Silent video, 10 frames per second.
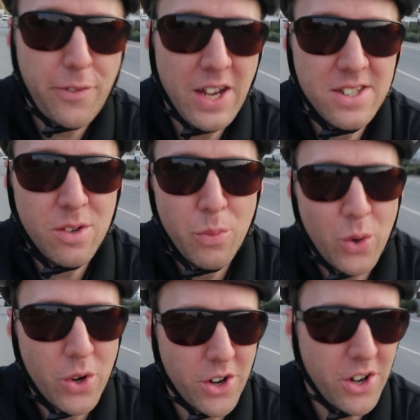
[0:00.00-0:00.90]
Find some
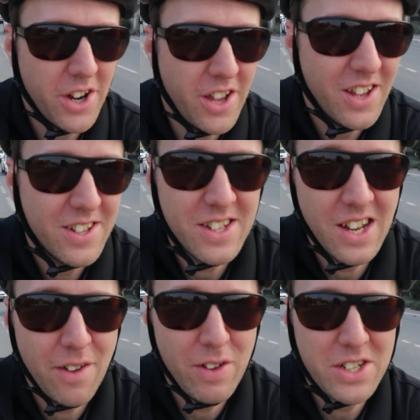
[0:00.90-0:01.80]
water.
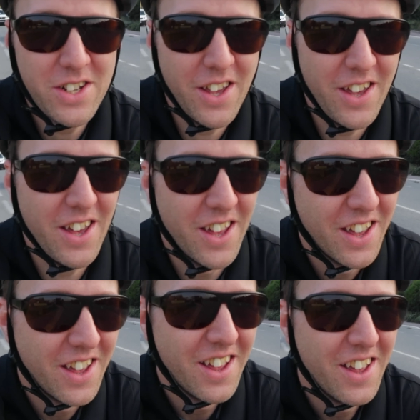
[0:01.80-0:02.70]
Still haven't
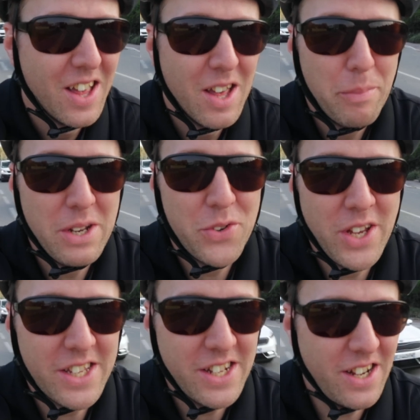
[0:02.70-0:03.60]
been
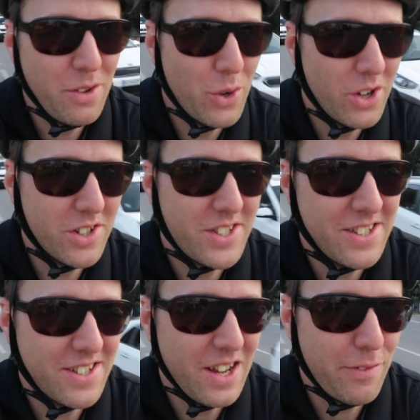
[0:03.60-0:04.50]
drinking any water
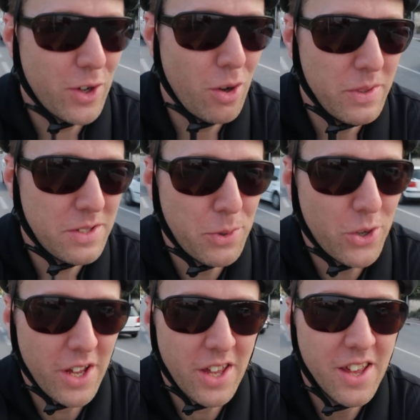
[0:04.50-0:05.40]
since I left home this
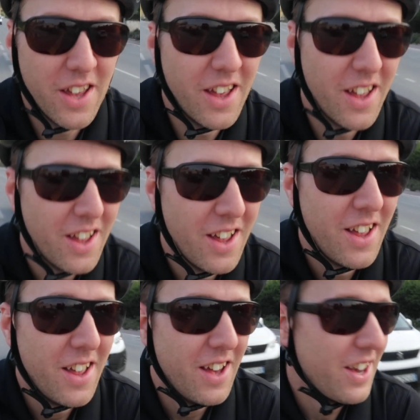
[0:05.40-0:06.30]
morning.
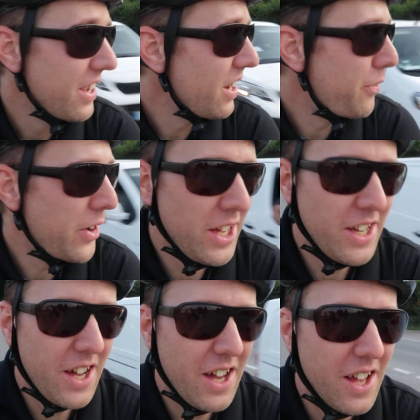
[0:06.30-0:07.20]
Gotta
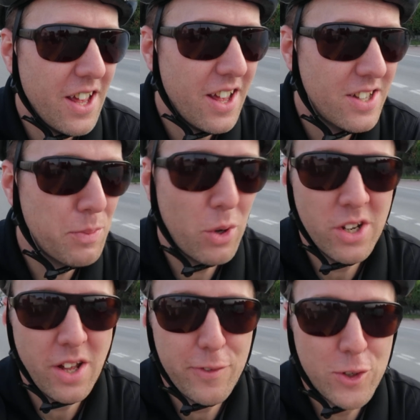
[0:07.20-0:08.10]
find a
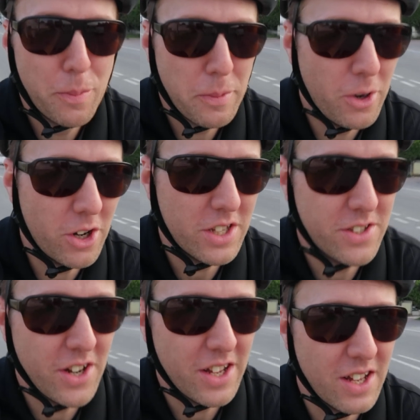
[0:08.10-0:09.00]
small enough
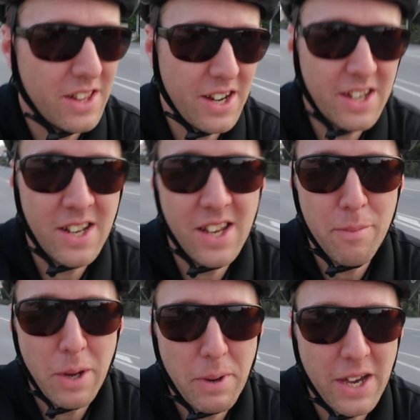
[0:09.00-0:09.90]
supermarket so that I can
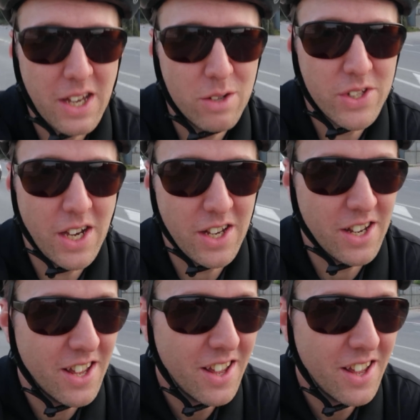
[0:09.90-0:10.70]
leave my bike outside.